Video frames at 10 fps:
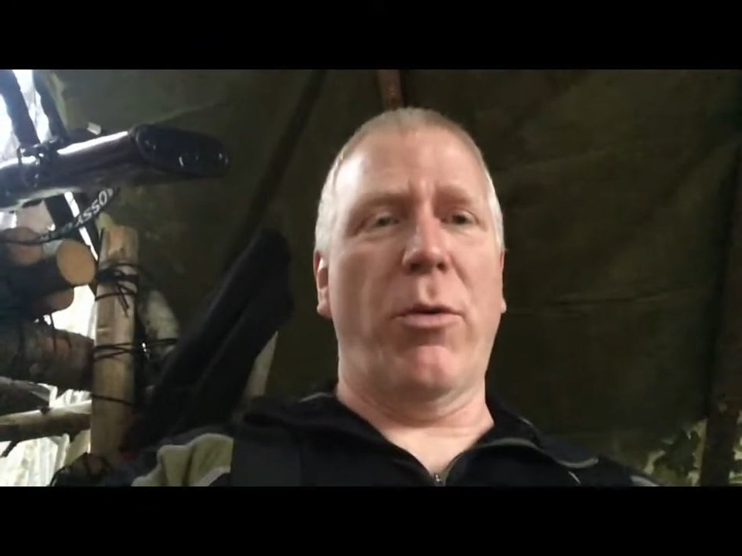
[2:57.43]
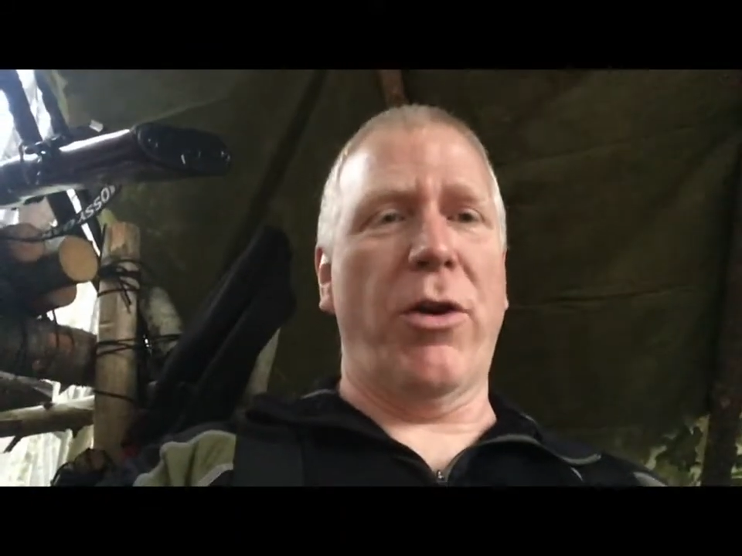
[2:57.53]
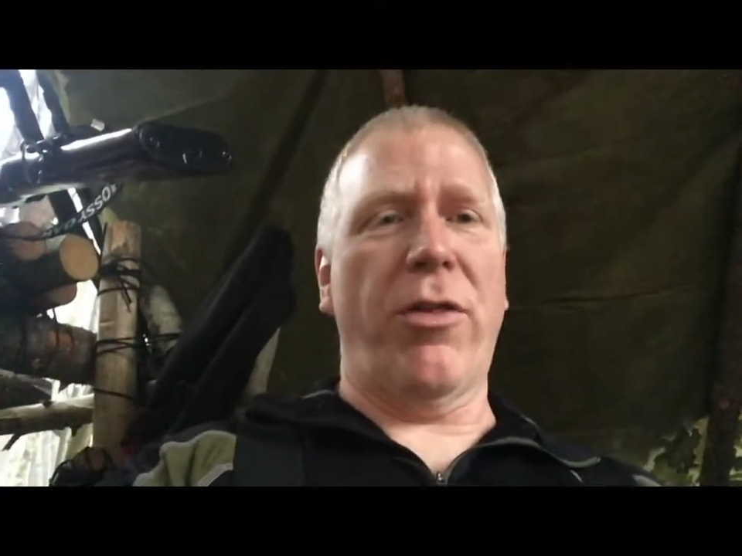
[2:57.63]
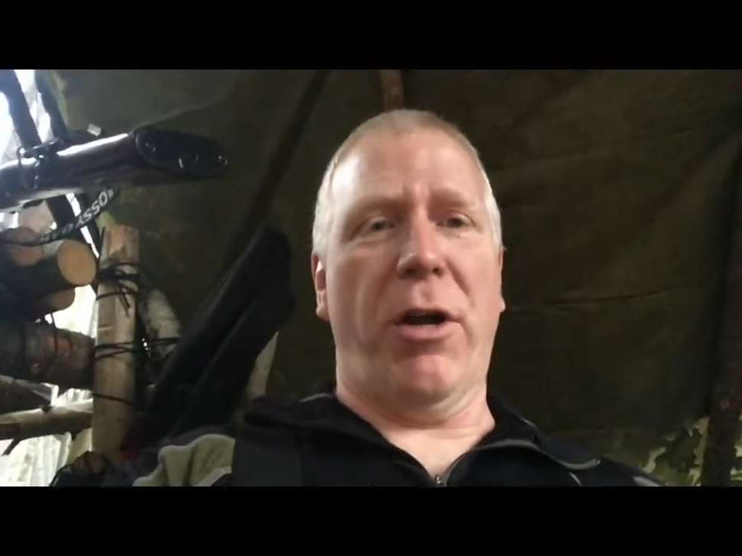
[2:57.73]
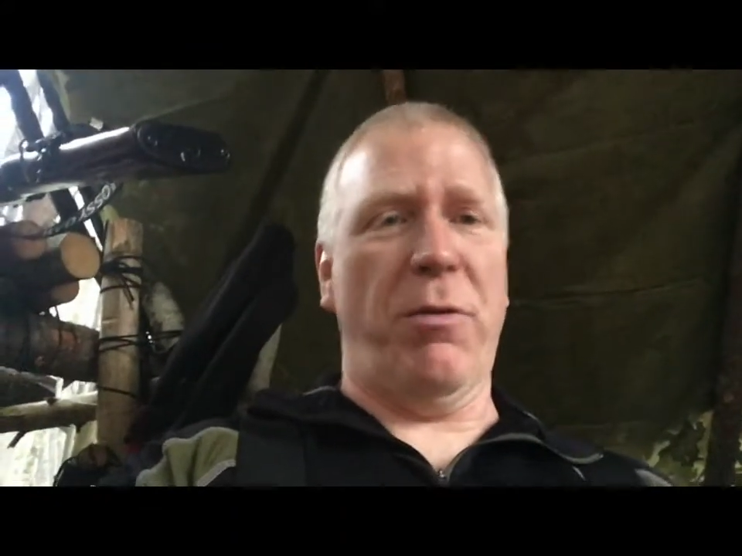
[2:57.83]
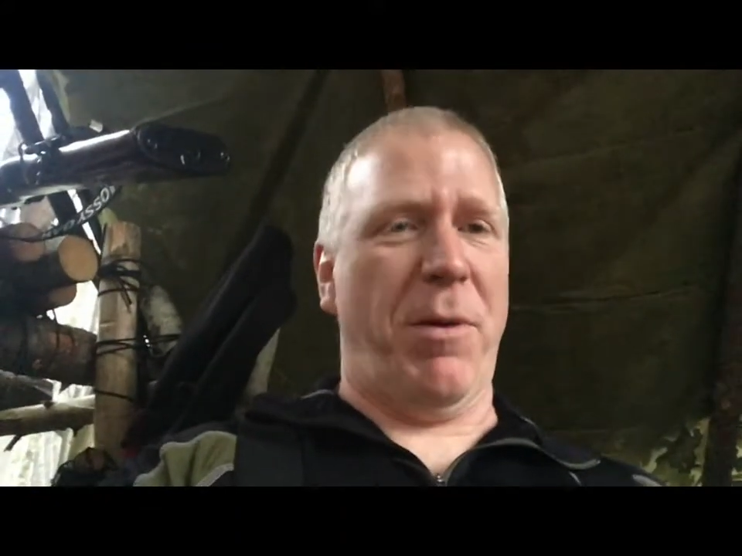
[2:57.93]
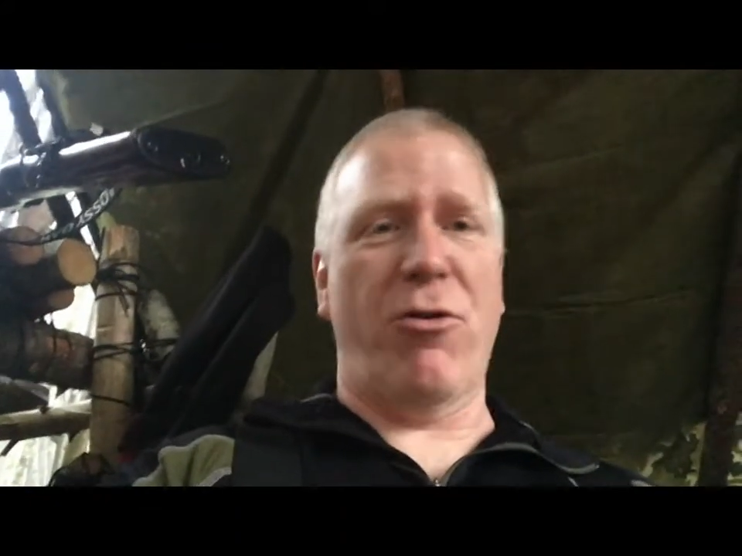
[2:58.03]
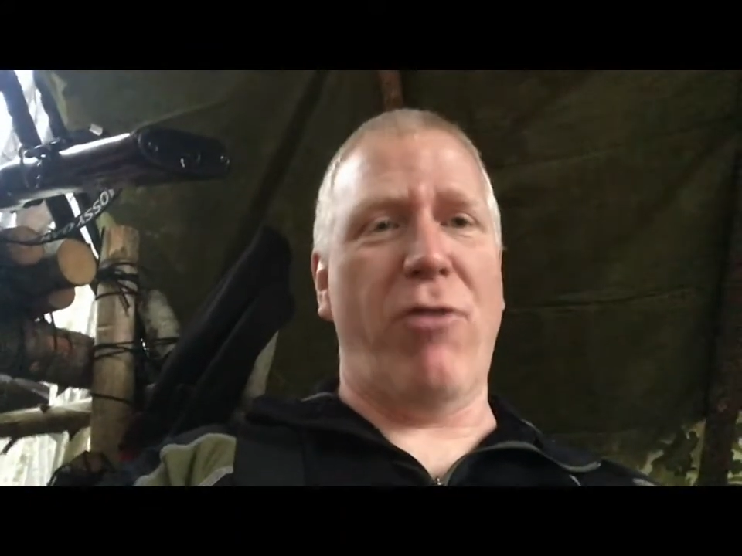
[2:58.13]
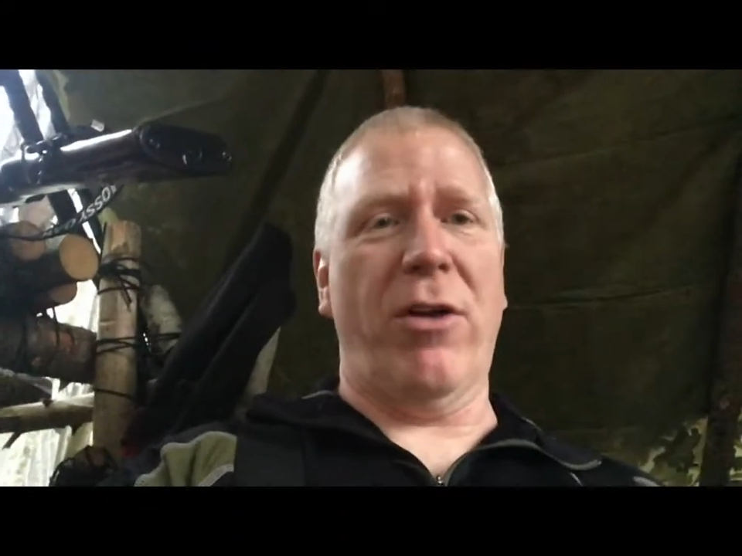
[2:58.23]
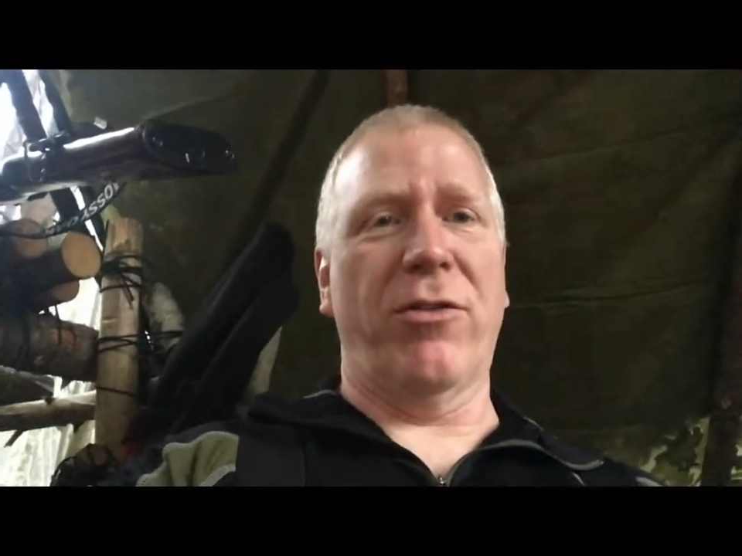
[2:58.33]
I would have thought it would be
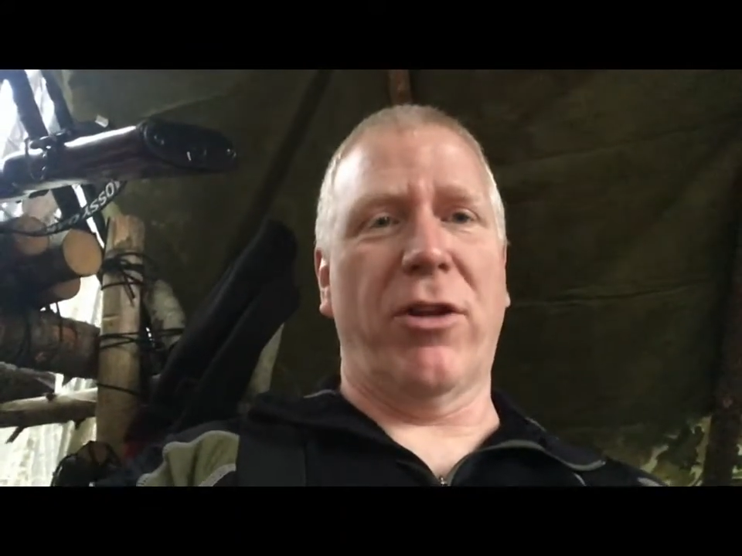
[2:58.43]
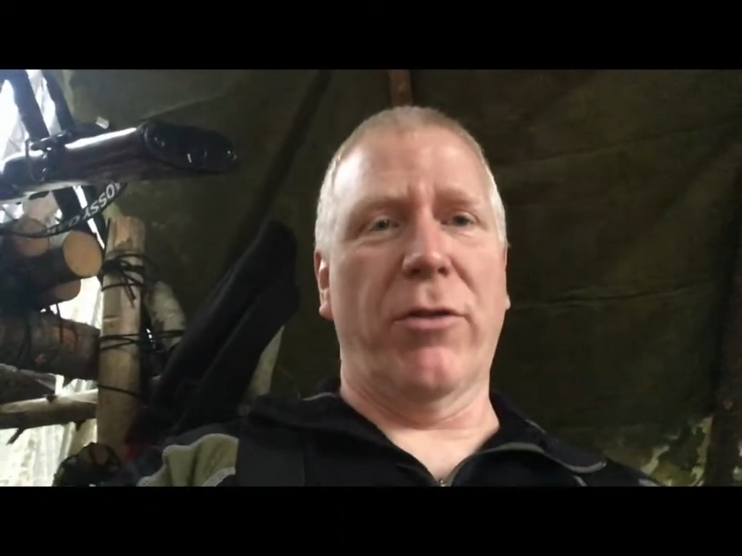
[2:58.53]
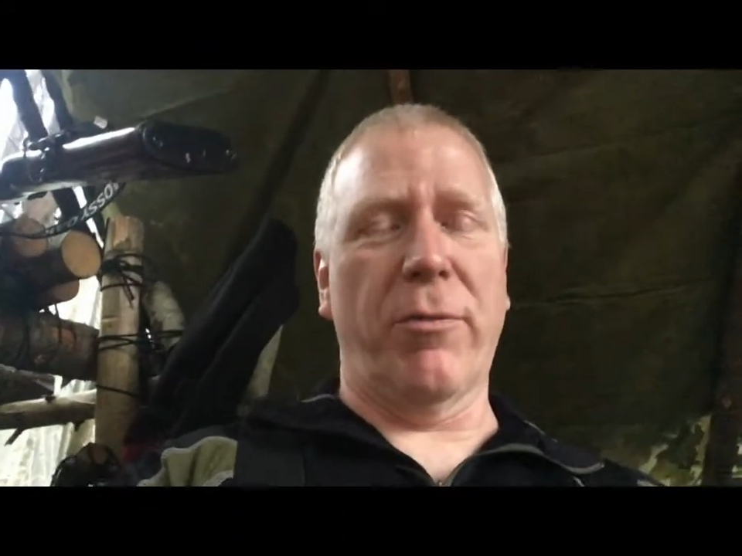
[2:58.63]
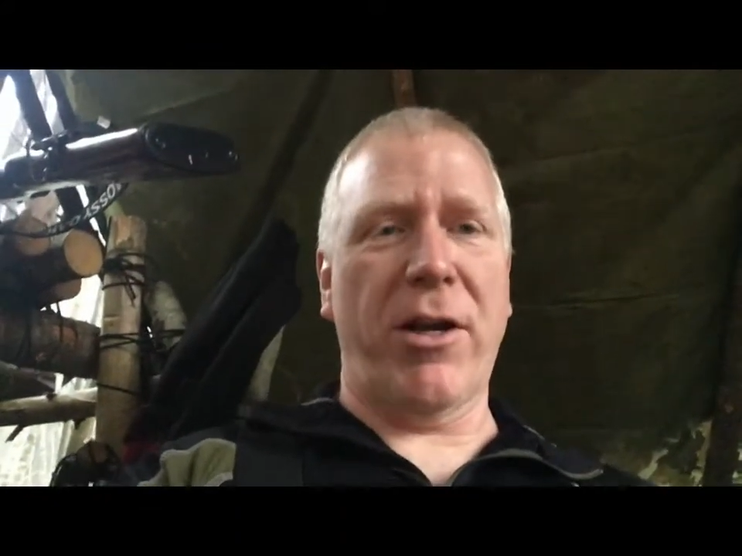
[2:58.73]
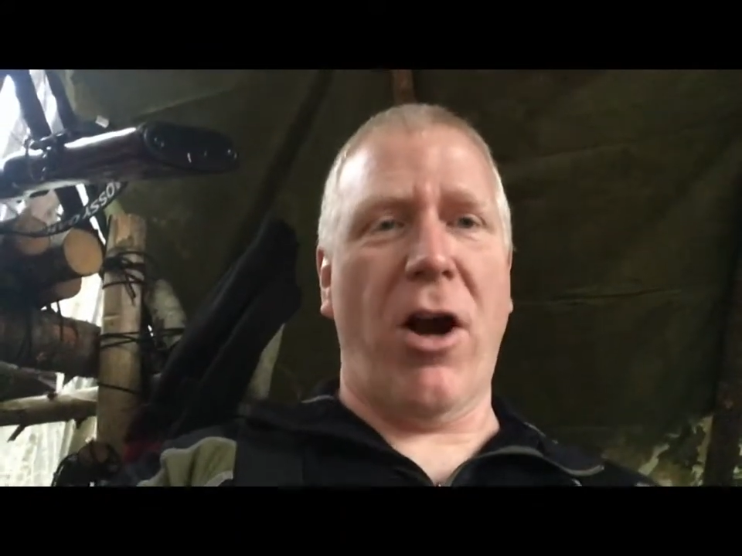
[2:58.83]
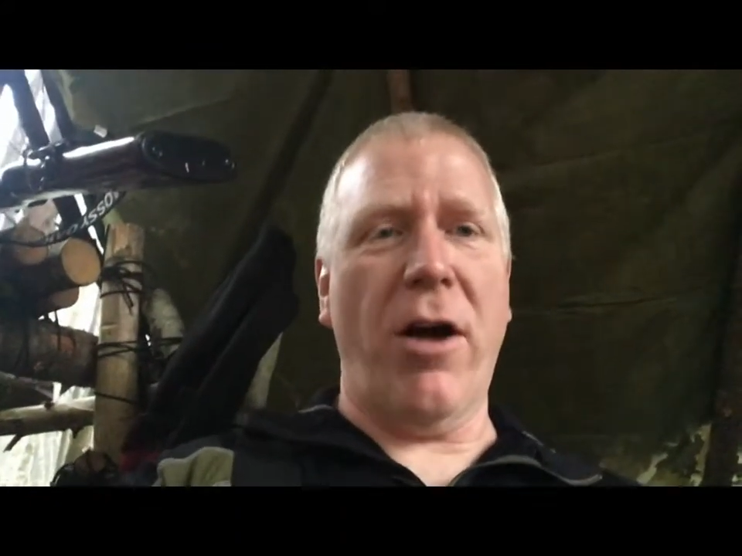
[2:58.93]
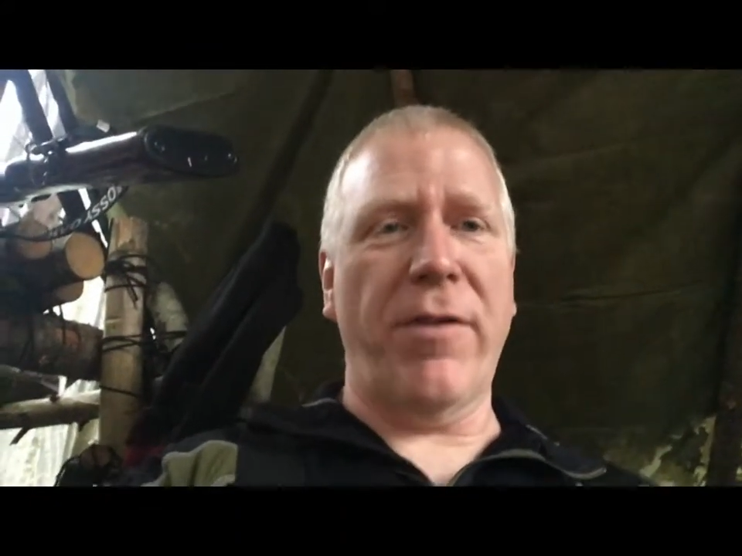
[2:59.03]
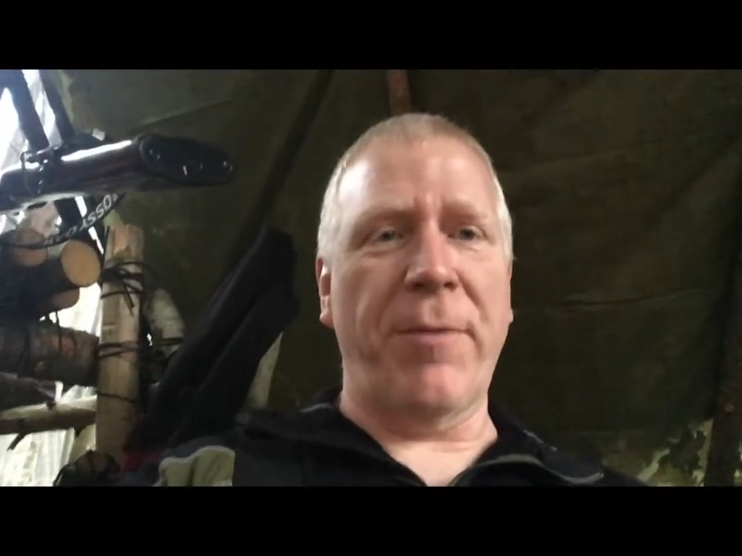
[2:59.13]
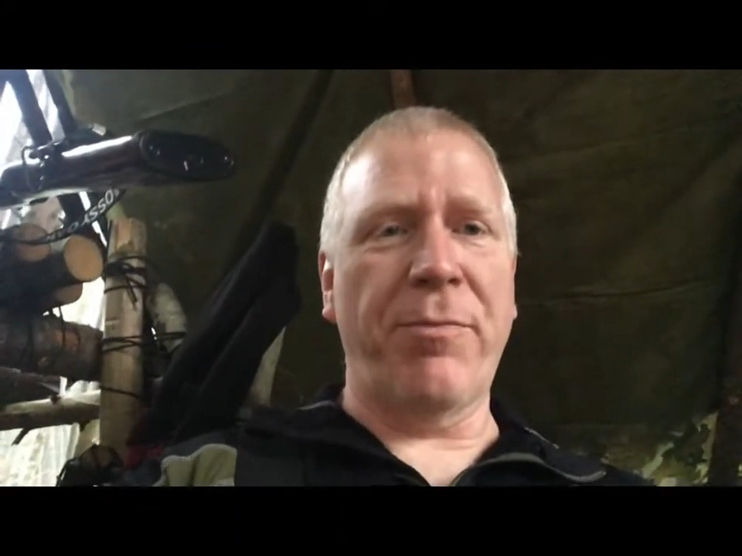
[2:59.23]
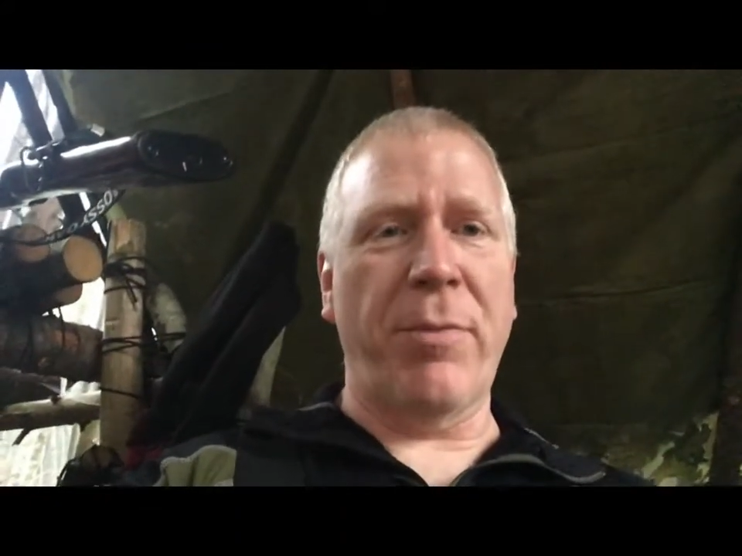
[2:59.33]
grounds all over my
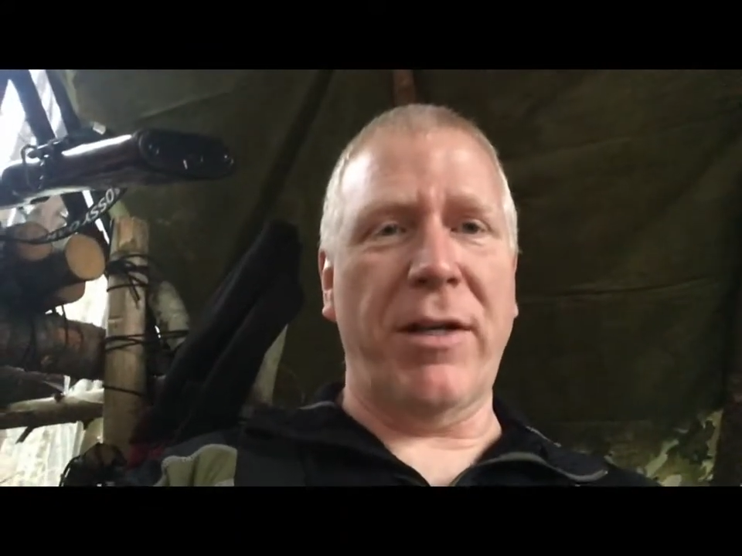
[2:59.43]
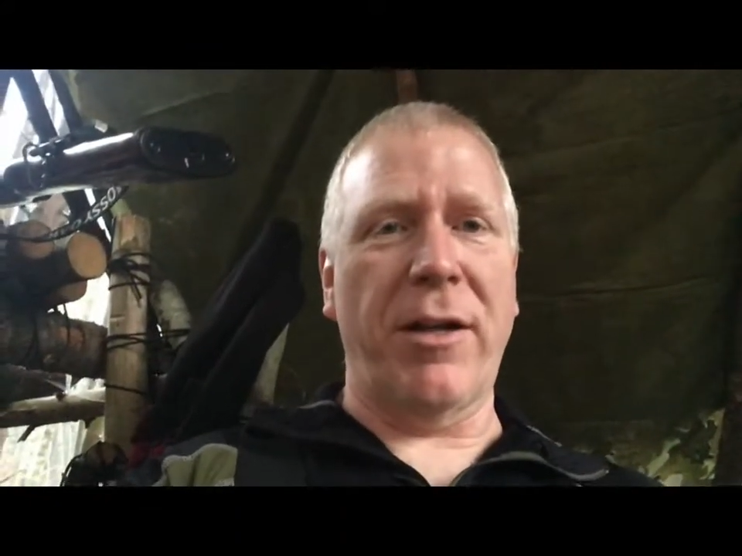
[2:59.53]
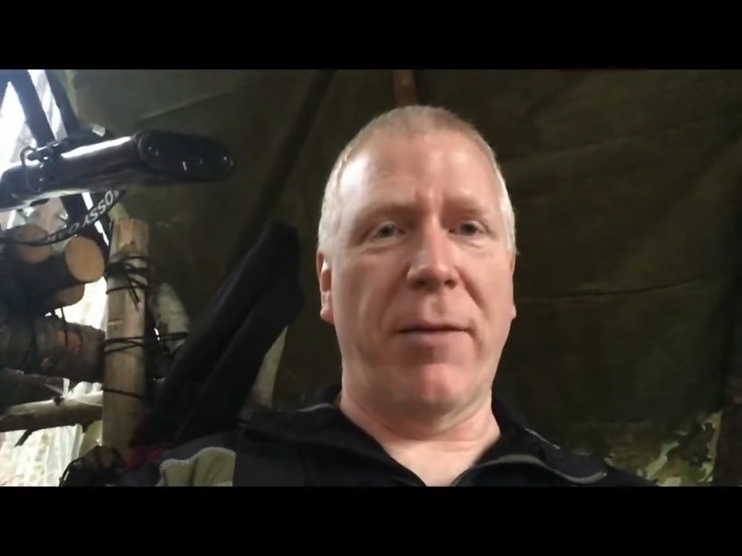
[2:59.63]
coffee, but